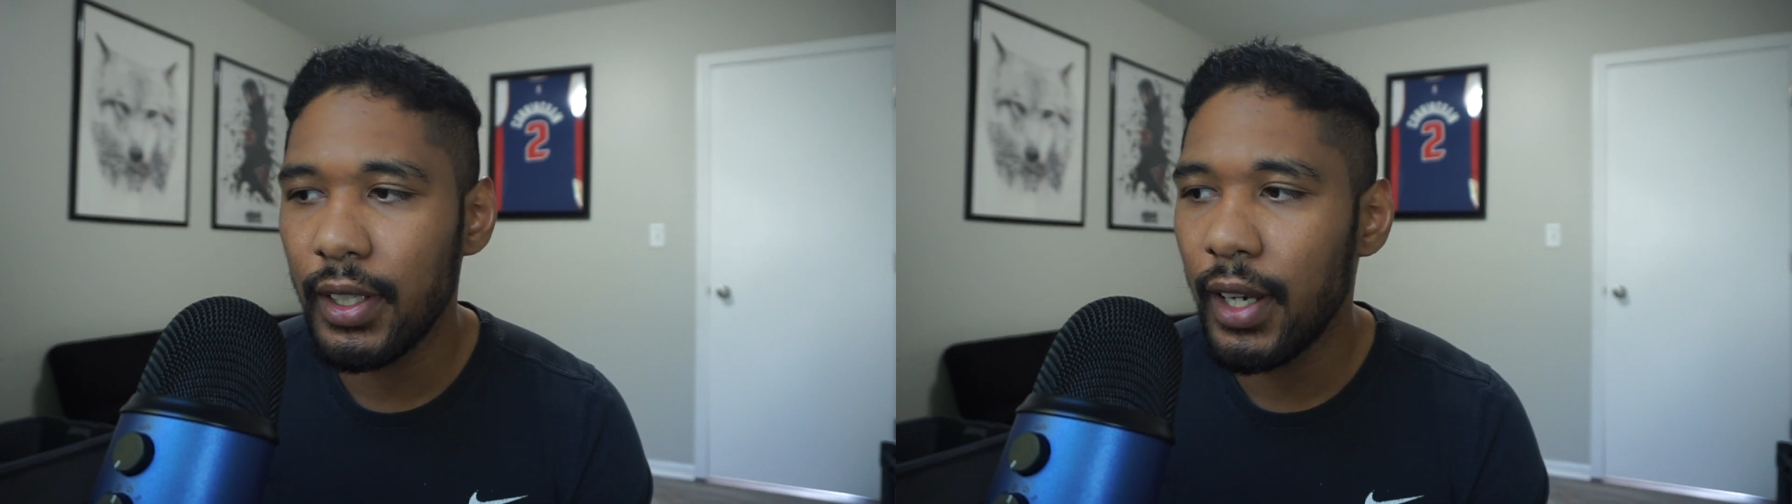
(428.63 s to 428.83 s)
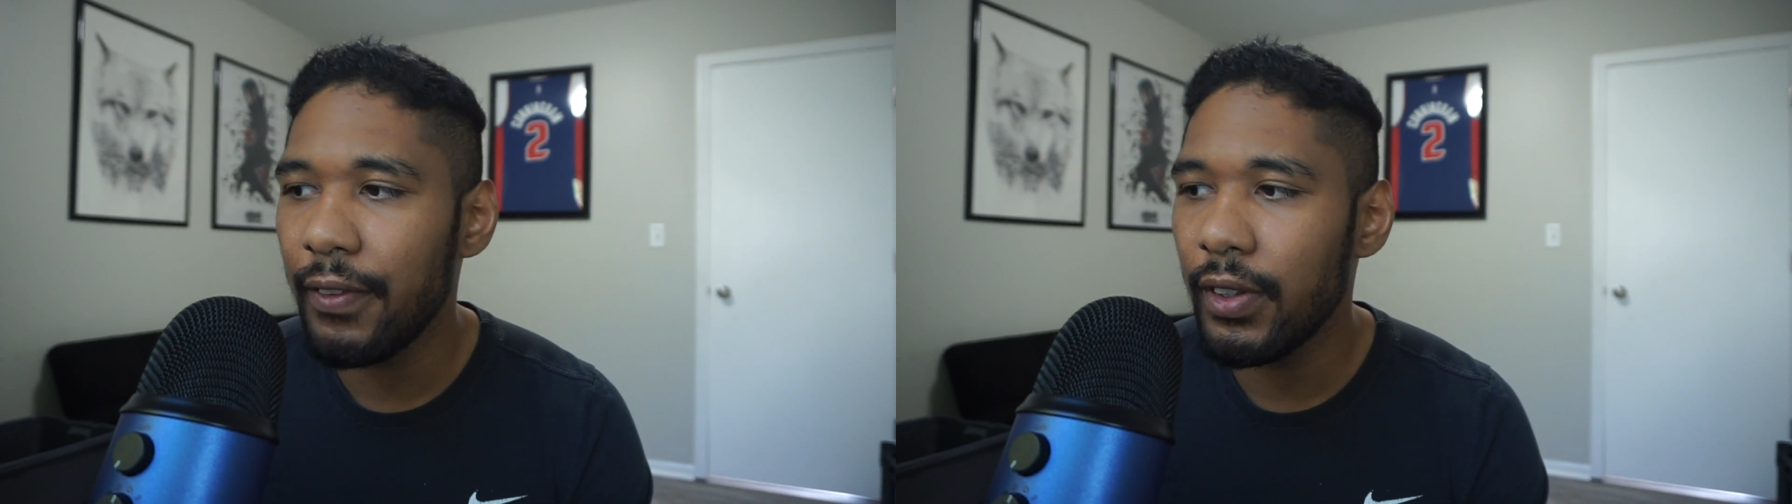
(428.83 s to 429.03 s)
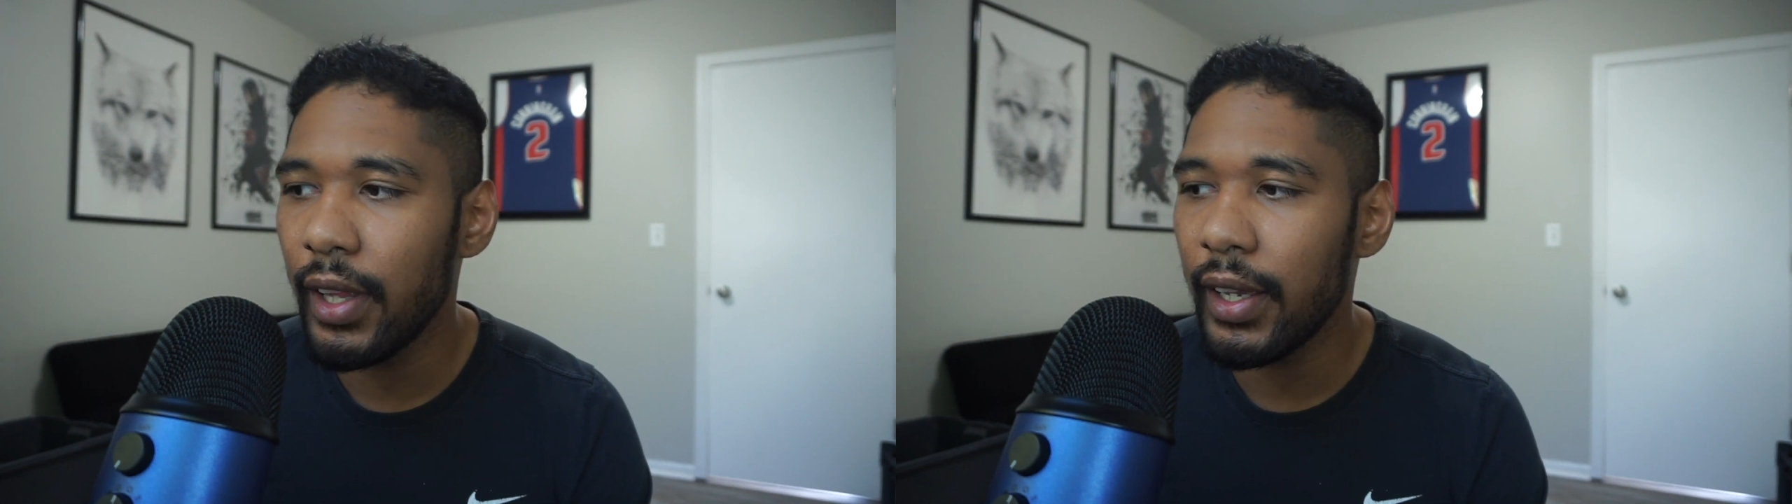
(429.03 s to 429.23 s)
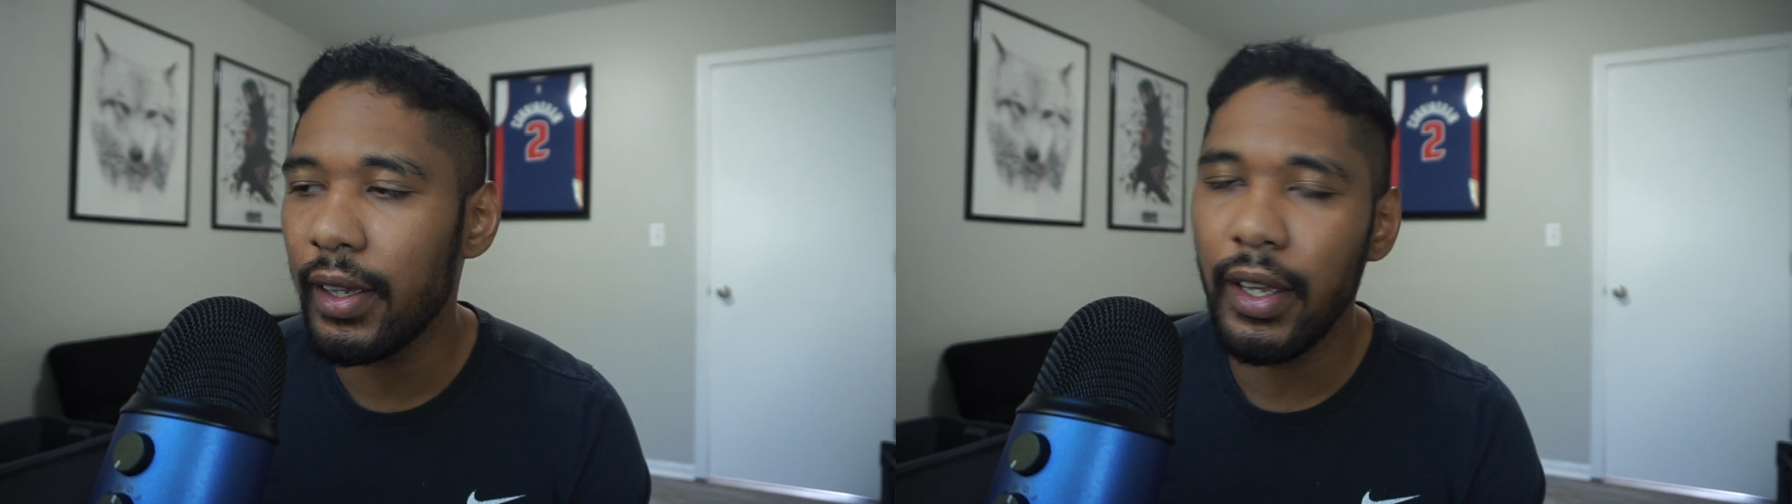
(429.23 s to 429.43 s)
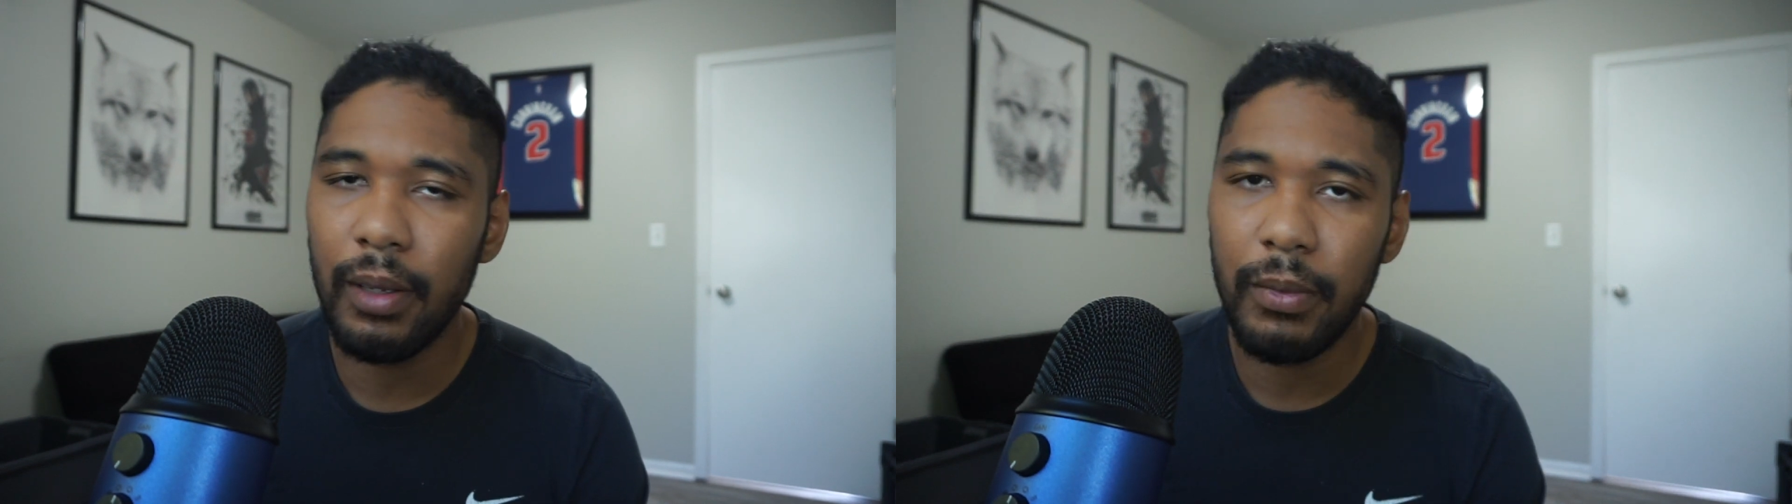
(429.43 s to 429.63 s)
and I feel
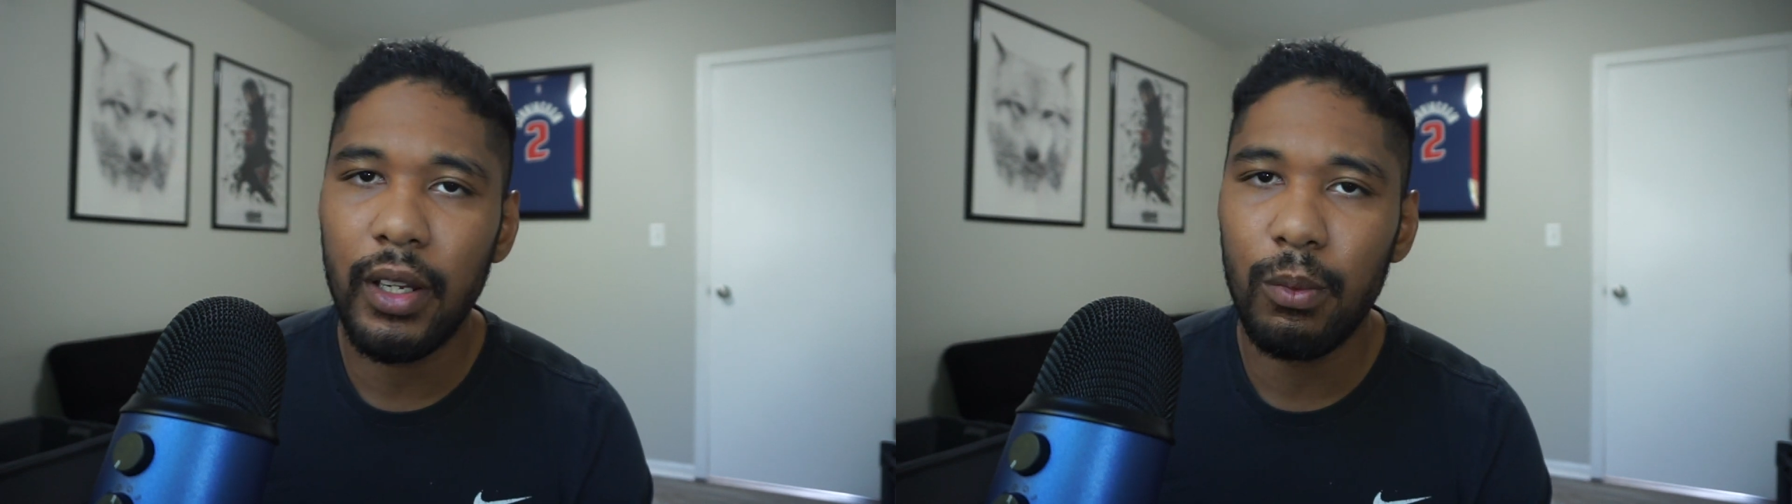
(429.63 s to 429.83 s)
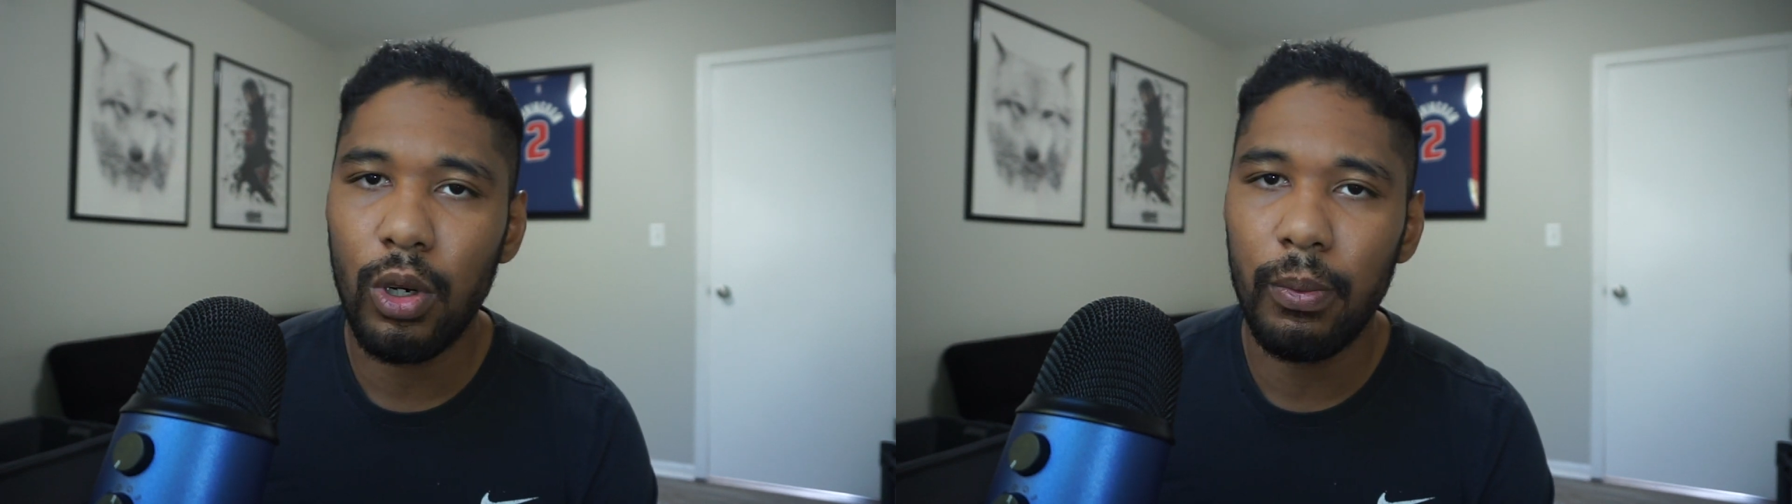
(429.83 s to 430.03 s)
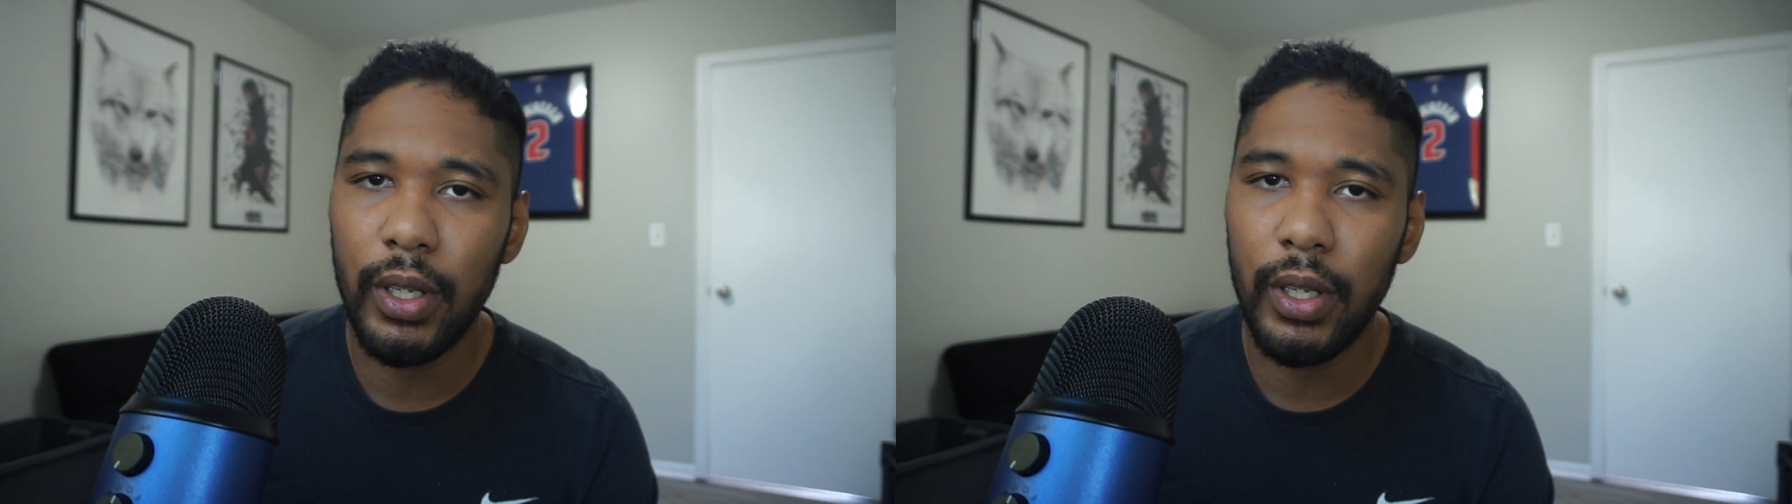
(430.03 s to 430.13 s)
like him getting more